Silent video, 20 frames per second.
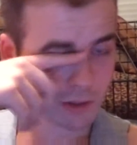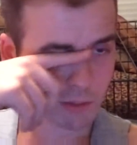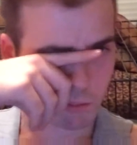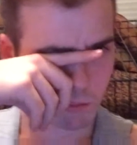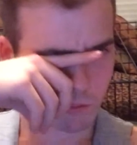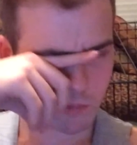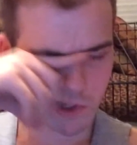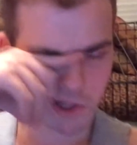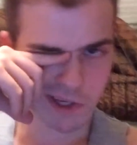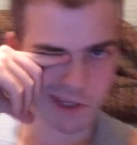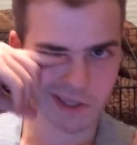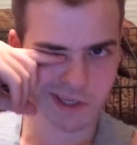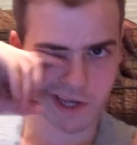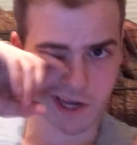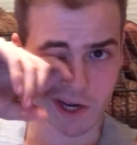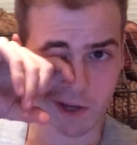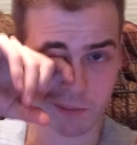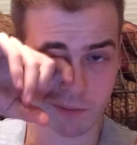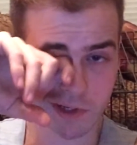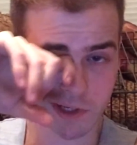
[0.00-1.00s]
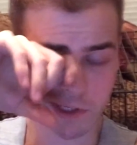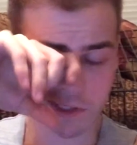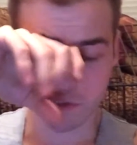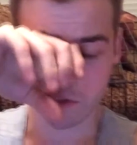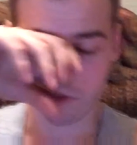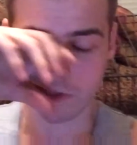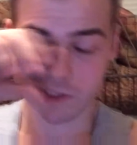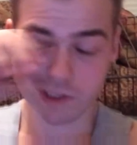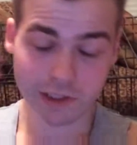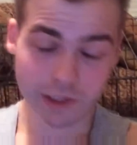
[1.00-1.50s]
But yeah, I'm gonna
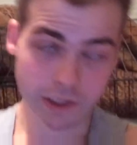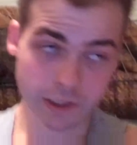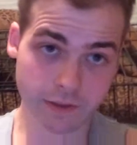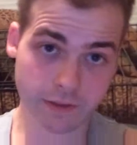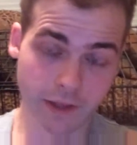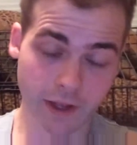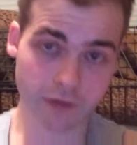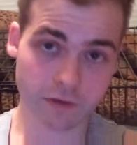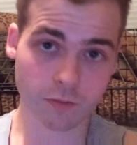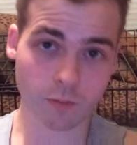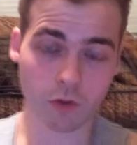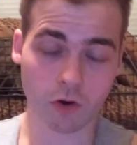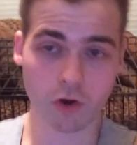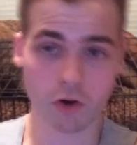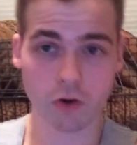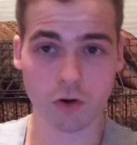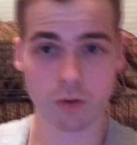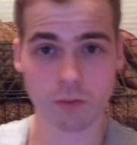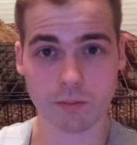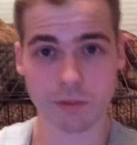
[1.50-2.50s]
eat that tomorrow,